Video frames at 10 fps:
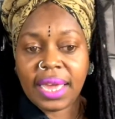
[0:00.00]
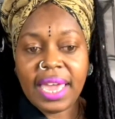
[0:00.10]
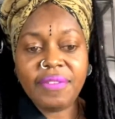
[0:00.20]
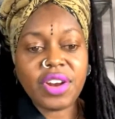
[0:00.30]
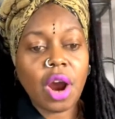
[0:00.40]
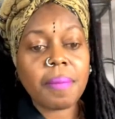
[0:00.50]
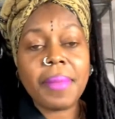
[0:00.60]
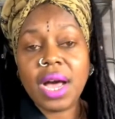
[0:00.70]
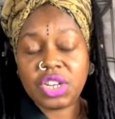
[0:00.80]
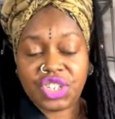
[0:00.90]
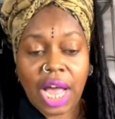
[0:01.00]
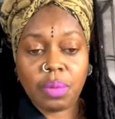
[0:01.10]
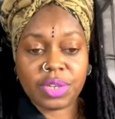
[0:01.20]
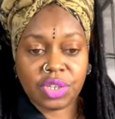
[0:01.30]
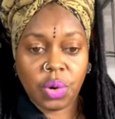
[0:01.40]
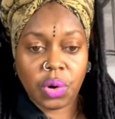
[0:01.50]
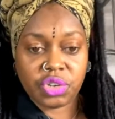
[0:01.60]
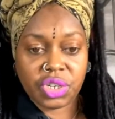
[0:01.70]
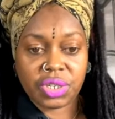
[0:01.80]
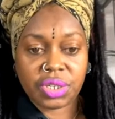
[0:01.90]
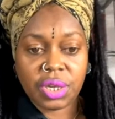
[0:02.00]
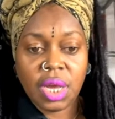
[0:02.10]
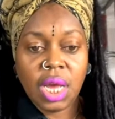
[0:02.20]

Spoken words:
Even her mugshot was gorgeous.